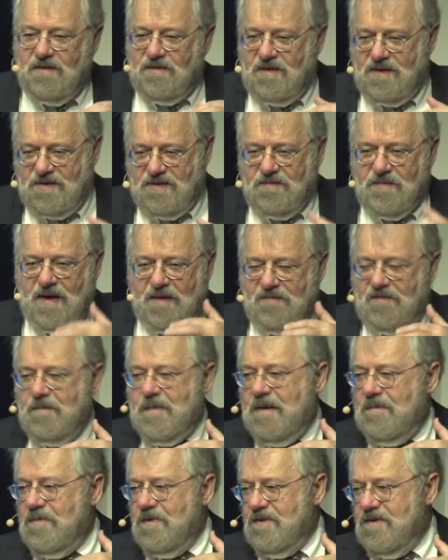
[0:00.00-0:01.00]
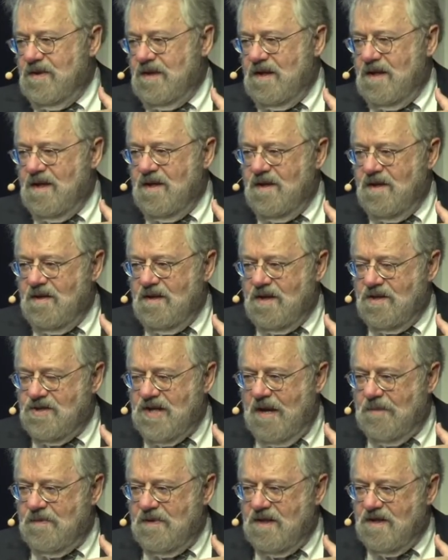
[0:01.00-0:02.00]
As you might remember, the a
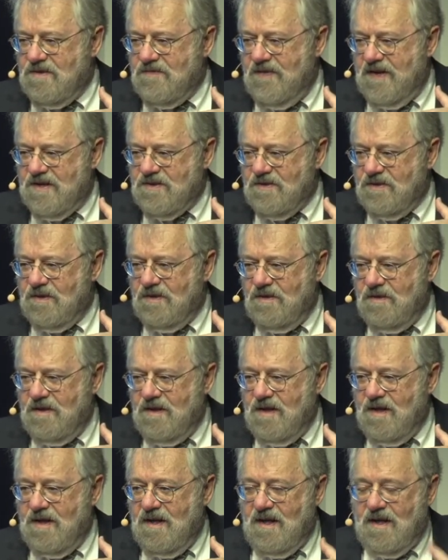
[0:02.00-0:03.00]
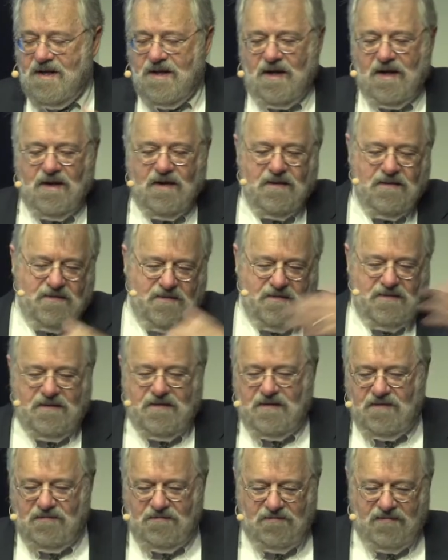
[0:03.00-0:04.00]
Japanese vessel uh,
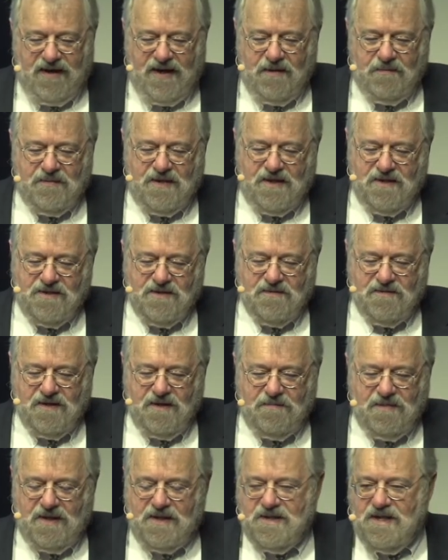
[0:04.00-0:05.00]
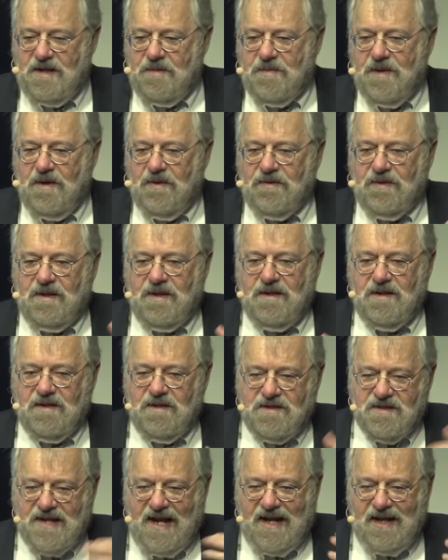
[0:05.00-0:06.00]
rammed his uh, P T boat,
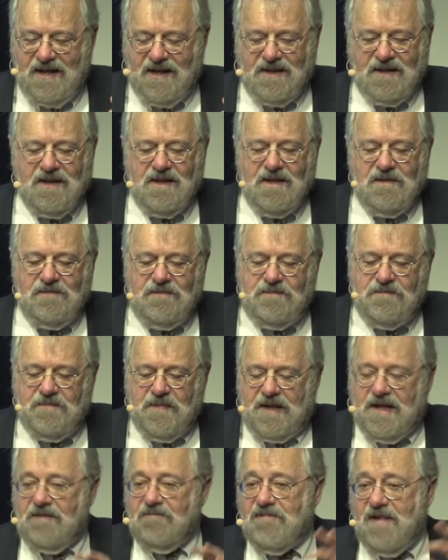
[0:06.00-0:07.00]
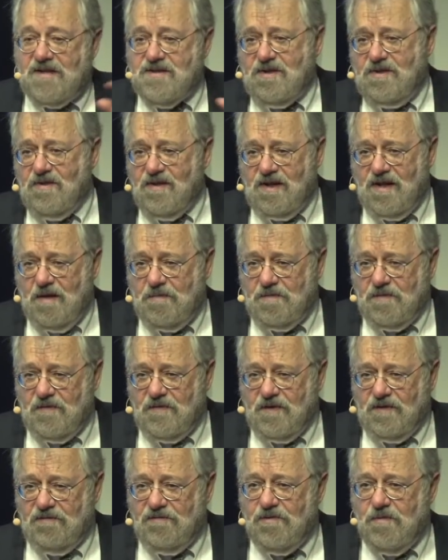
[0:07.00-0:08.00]
sank it, and he rescued a couple
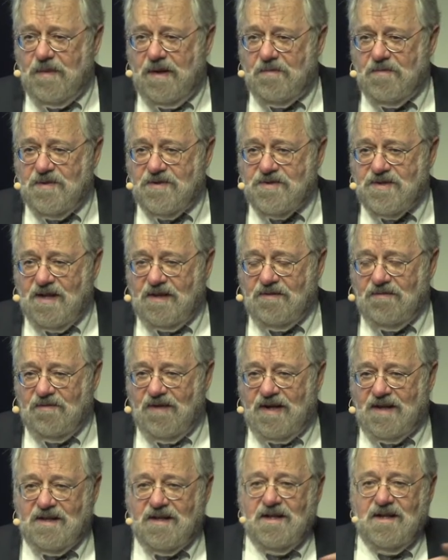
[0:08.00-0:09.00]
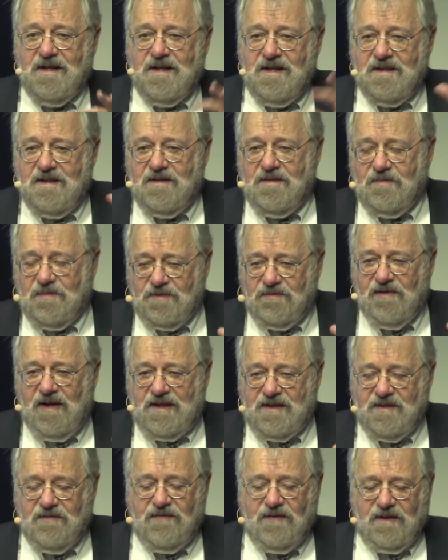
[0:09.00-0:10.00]
of the crew members at great, with
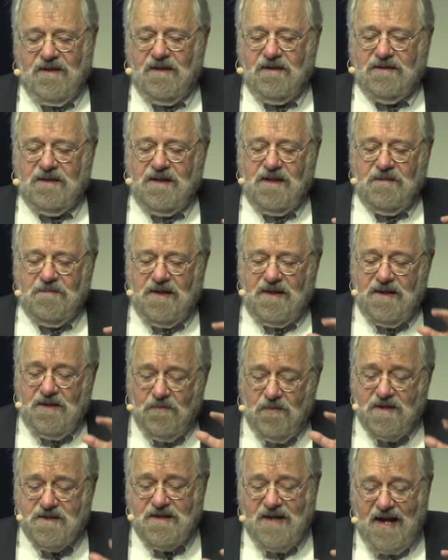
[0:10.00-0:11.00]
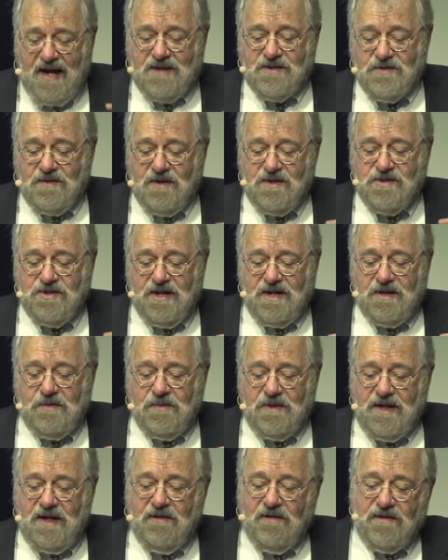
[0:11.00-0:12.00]
great difficulty, but he was actually a
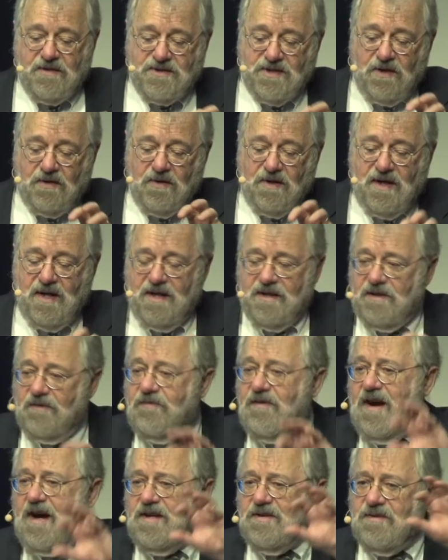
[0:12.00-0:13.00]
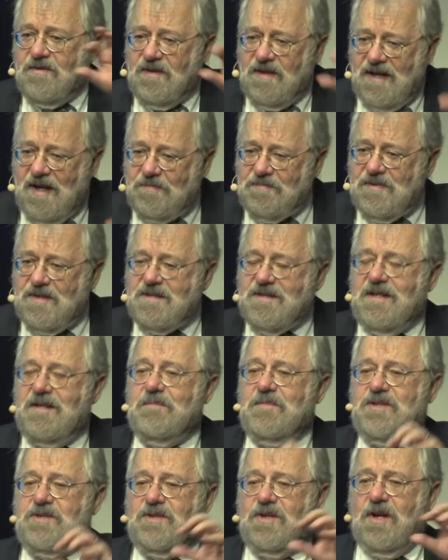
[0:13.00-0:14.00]
genuine hero. So the father kept this
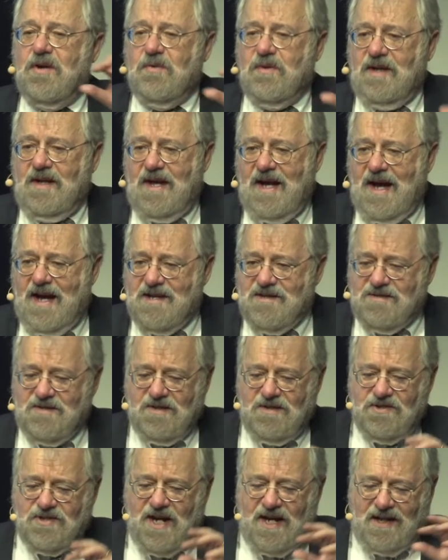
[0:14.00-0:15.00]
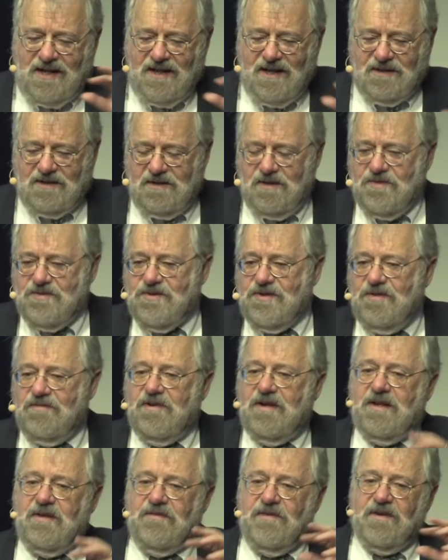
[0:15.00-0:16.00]
image going as Jack got closer to
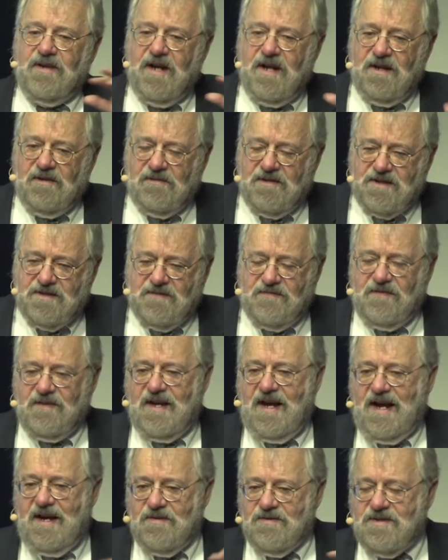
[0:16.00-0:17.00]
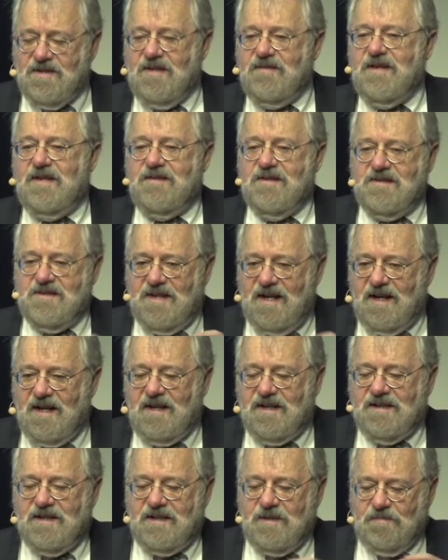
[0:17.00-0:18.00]
running for Congress, for the House, and then the
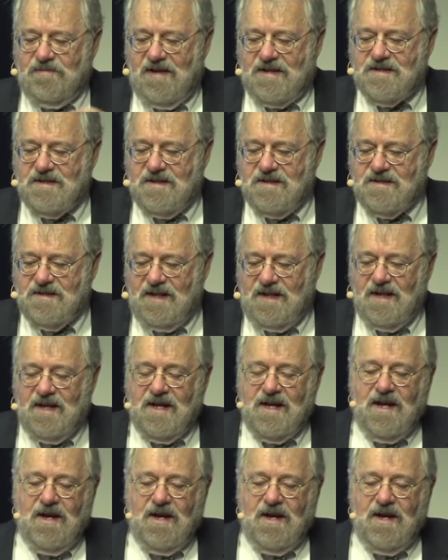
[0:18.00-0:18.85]
Senate, and then the presidency.